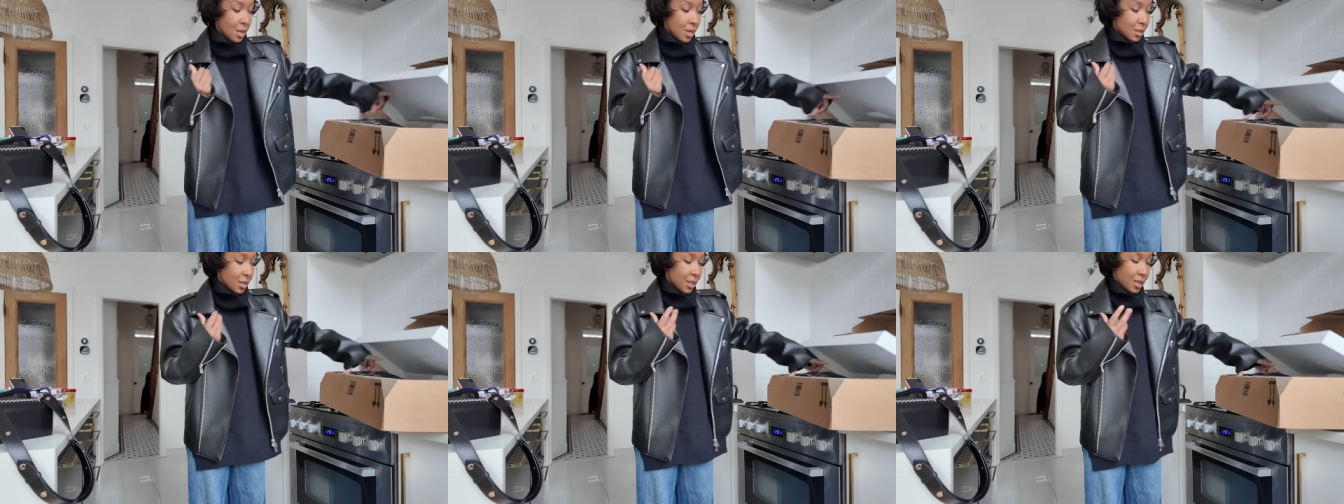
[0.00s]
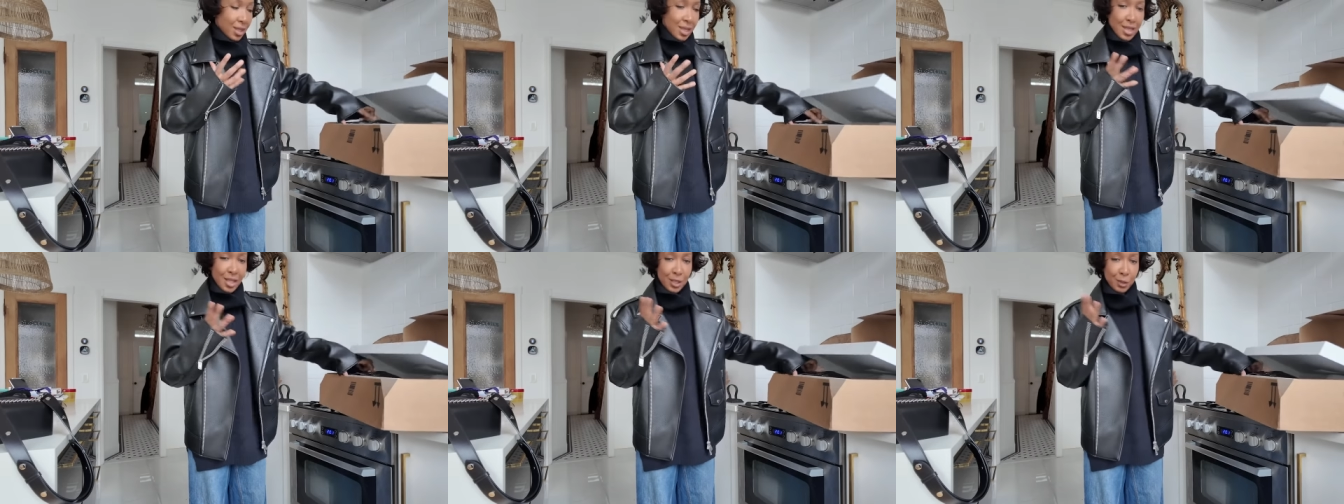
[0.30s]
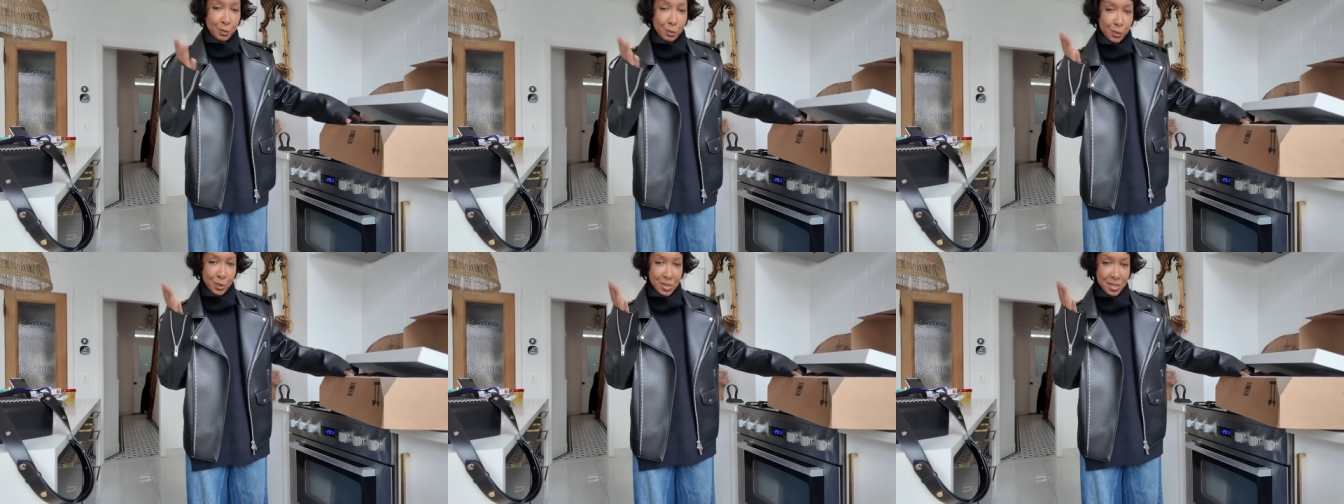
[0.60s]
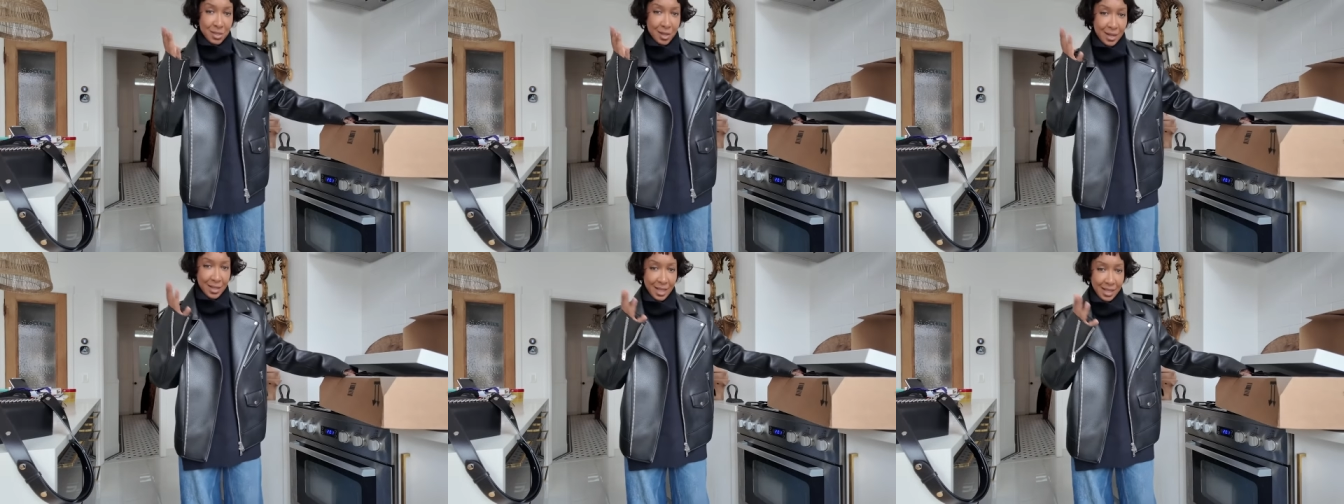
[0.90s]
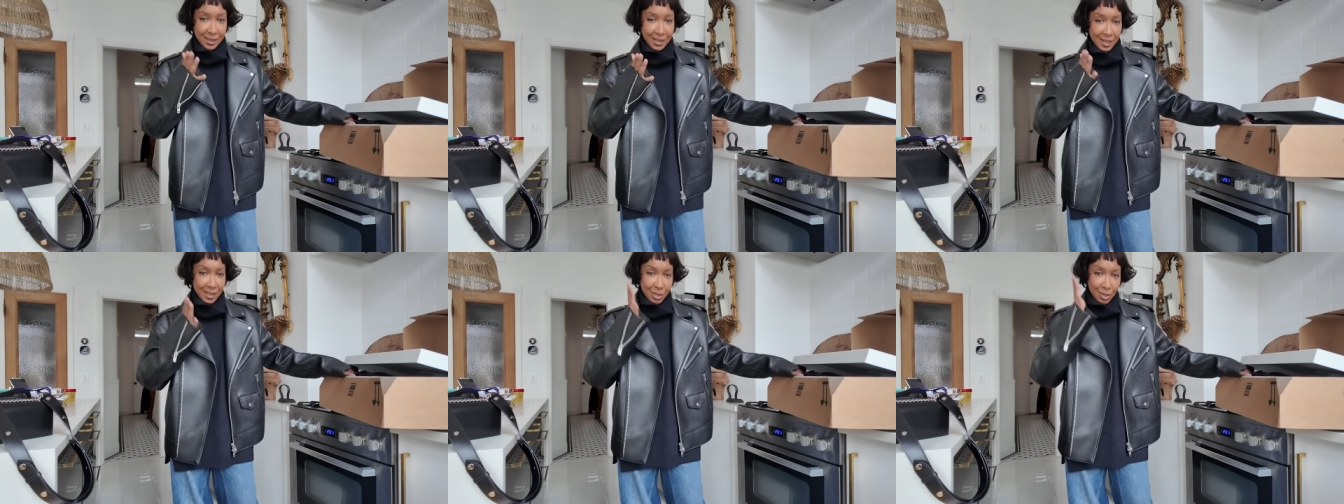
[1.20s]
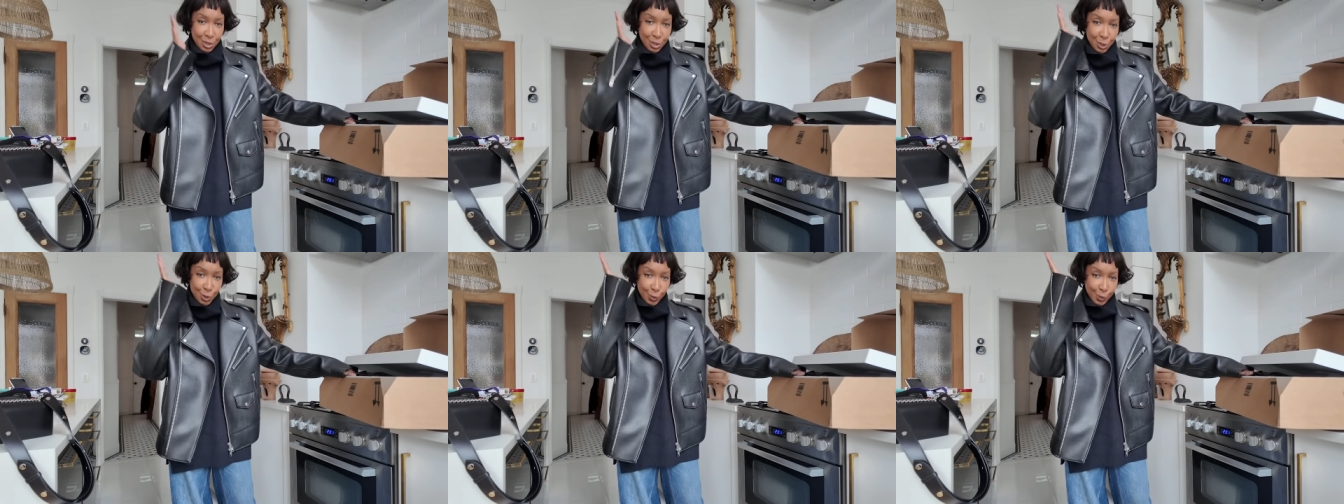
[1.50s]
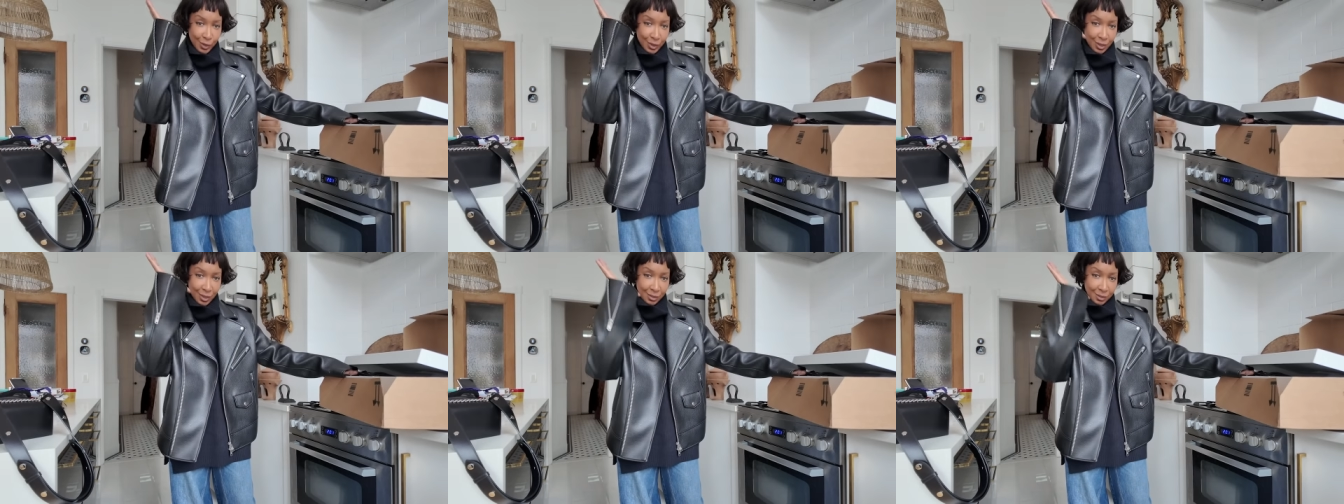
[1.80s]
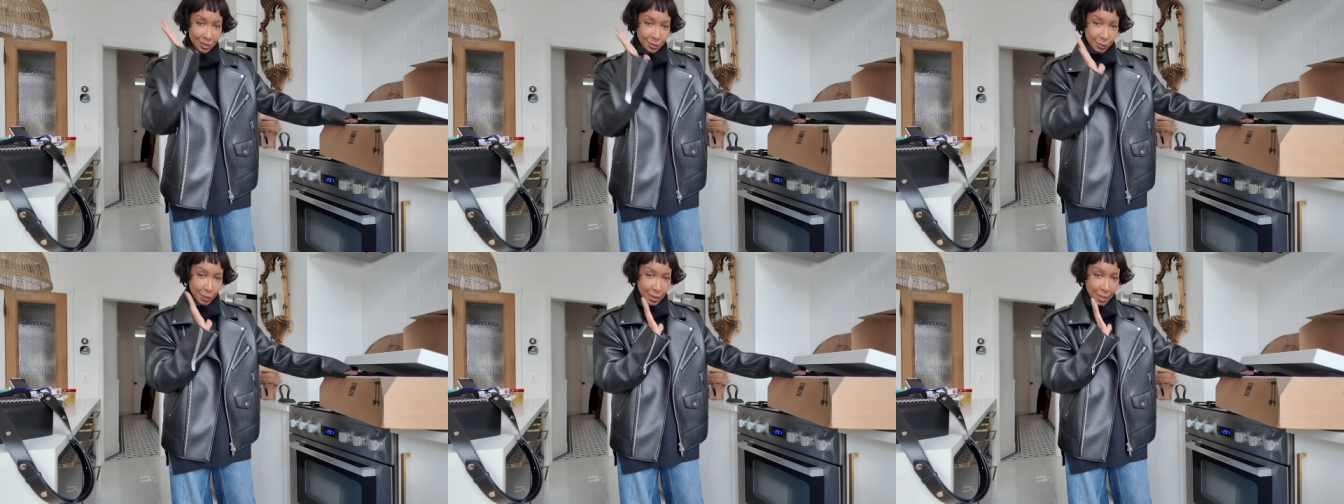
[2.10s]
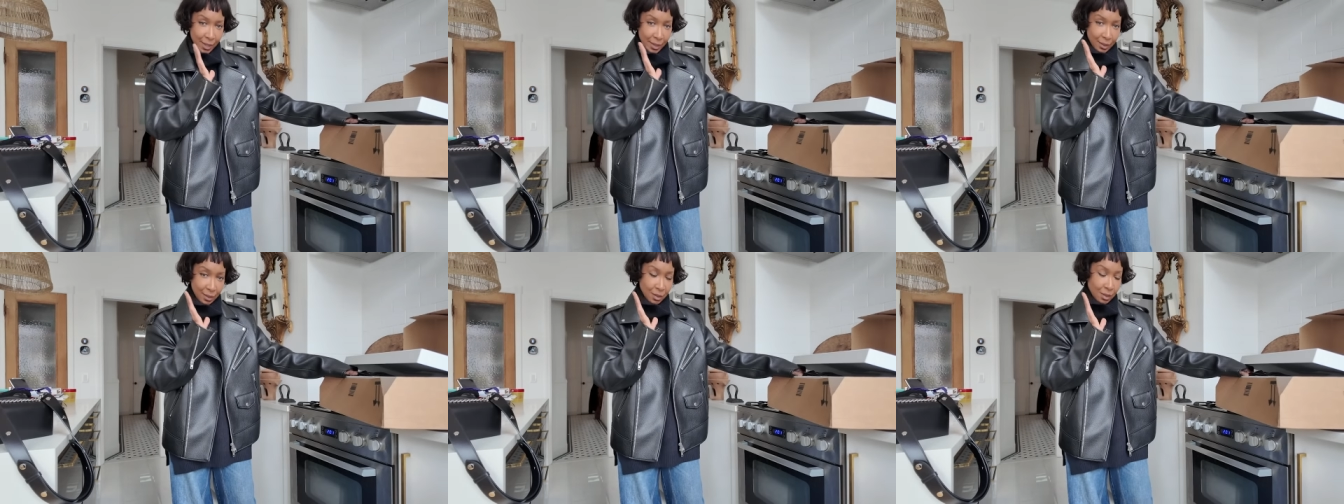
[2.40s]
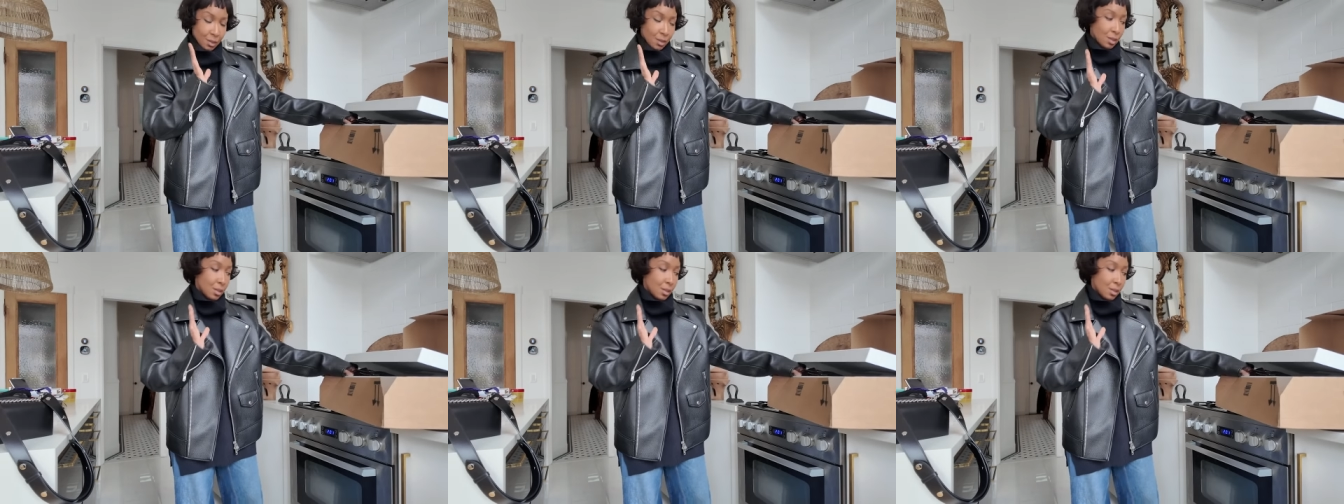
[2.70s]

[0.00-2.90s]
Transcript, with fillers: The heel was like, it had like a Cuban heel at the back,